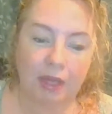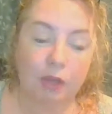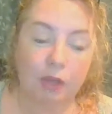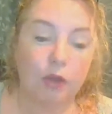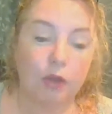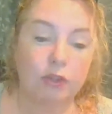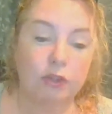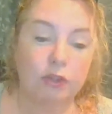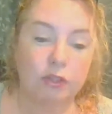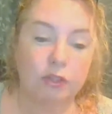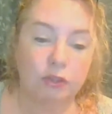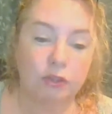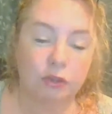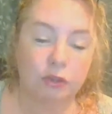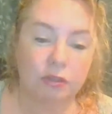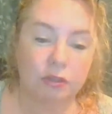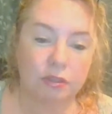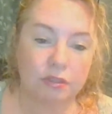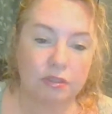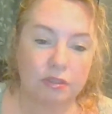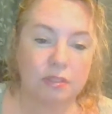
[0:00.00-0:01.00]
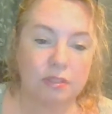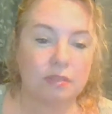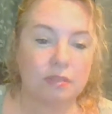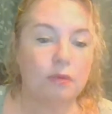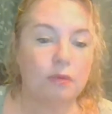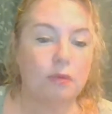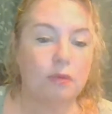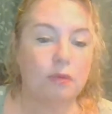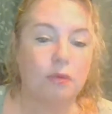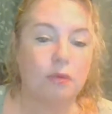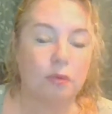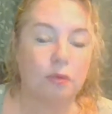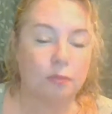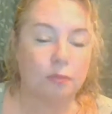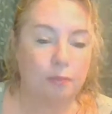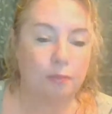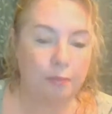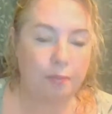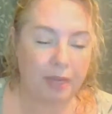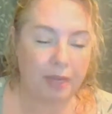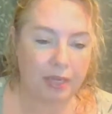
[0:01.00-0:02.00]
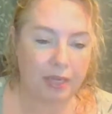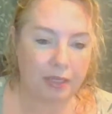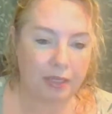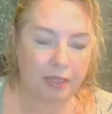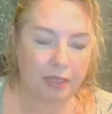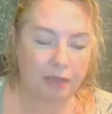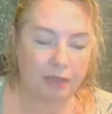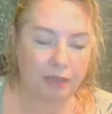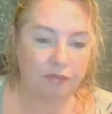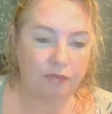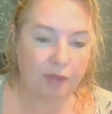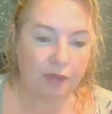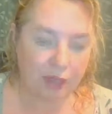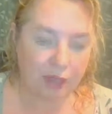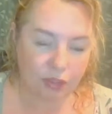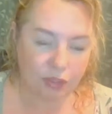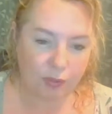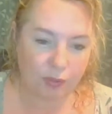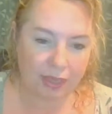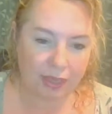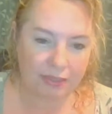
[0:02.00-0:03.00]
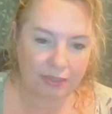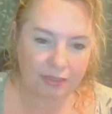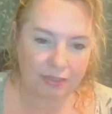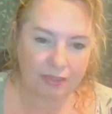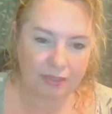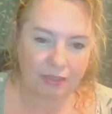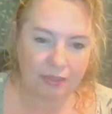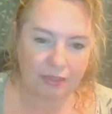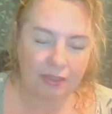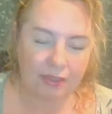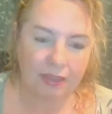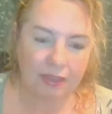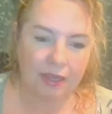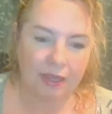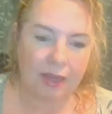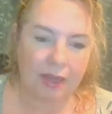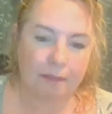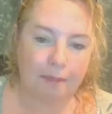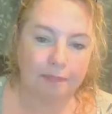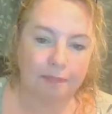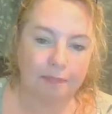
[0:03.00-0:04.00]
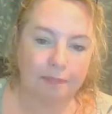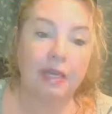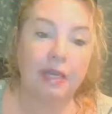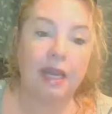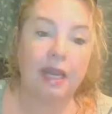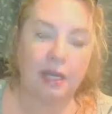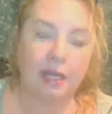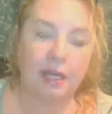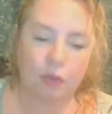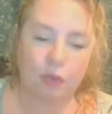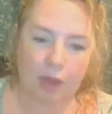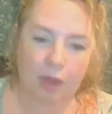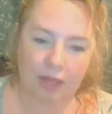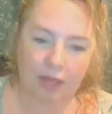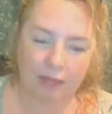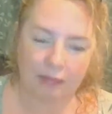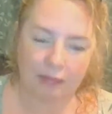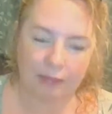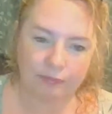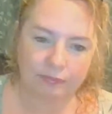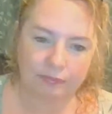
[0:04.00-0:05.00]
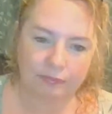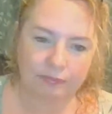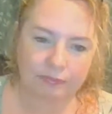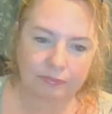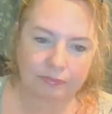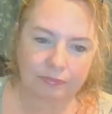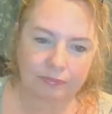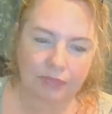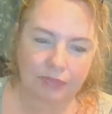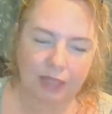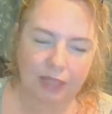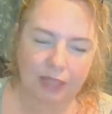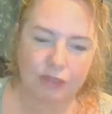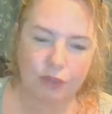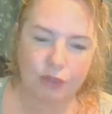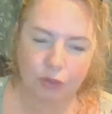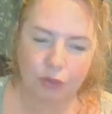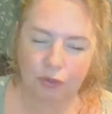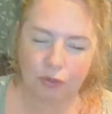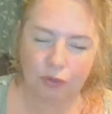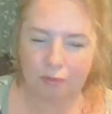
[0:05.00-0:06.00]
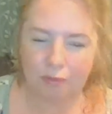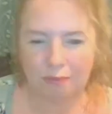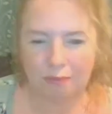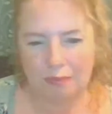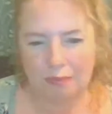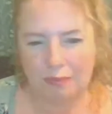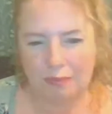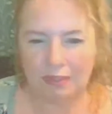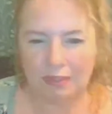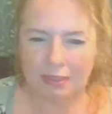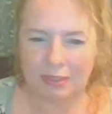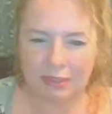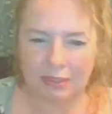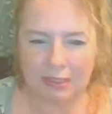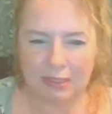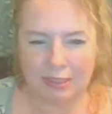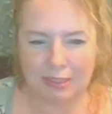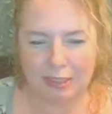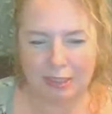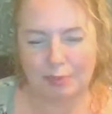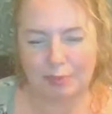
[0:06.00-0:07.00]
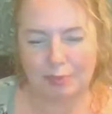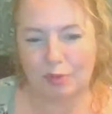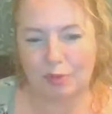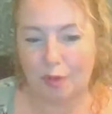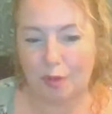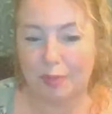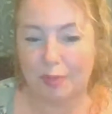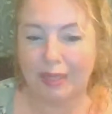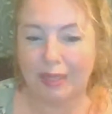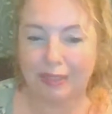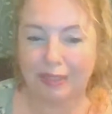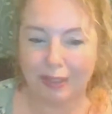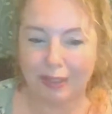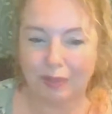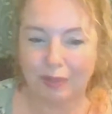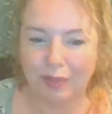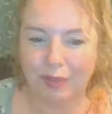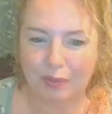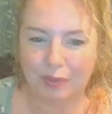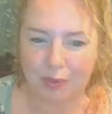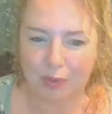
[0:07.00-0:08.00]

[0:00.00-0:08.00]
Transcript: going to the doctors or being evaluated in any way. So the statistics are probably a little bit